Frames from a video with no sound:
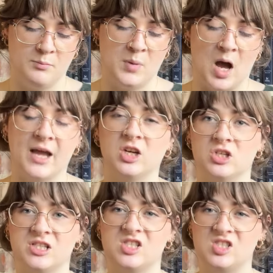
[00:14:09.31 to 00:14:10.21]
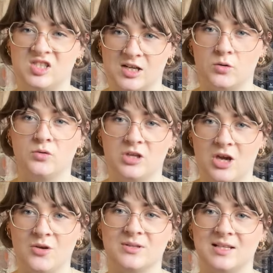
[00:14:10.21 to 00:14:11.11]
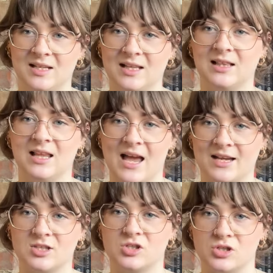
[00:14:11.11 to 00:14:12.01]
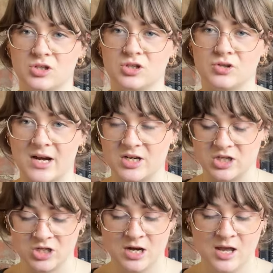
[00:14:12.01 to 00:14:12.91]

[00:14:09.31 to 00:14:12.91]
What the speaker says: But I could still use a little extra stretch